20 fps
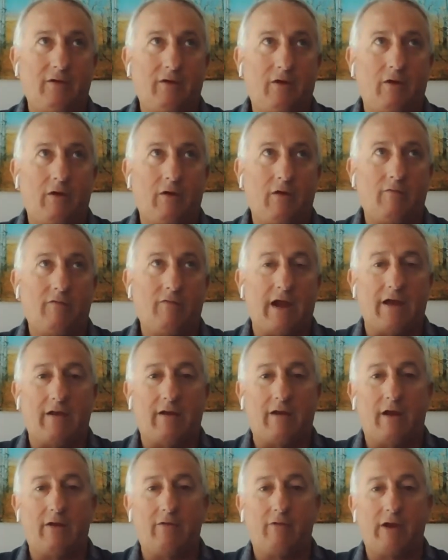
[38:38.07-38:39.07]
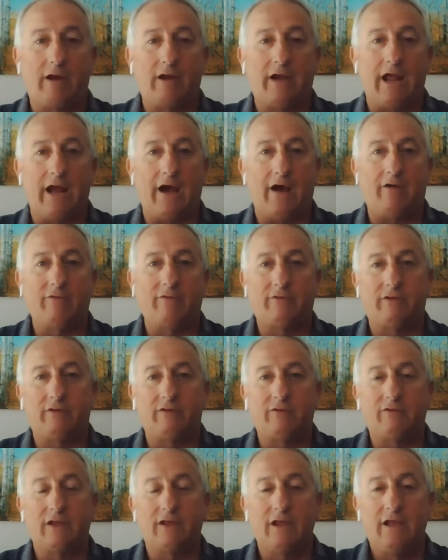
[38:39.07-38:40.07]
you've got unrented
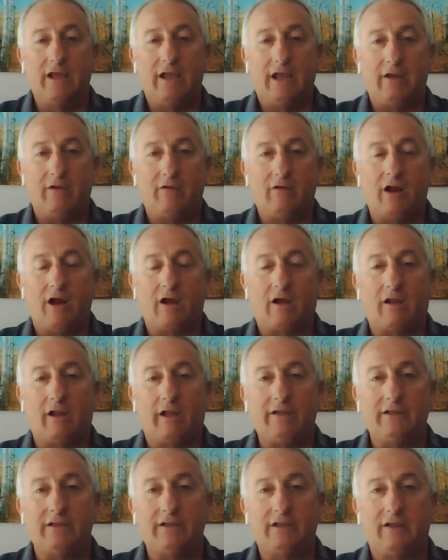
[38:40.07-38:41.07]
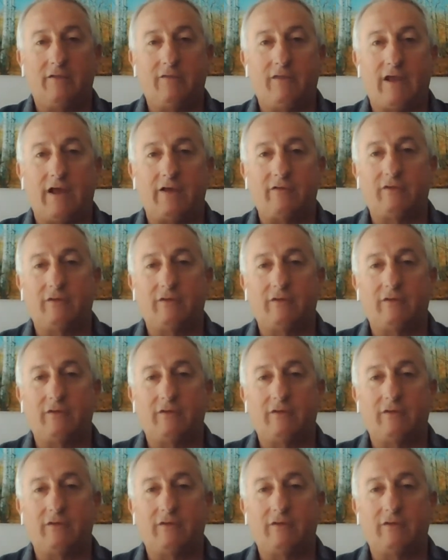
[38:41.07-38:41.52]
houses and you're not collecting $10,000?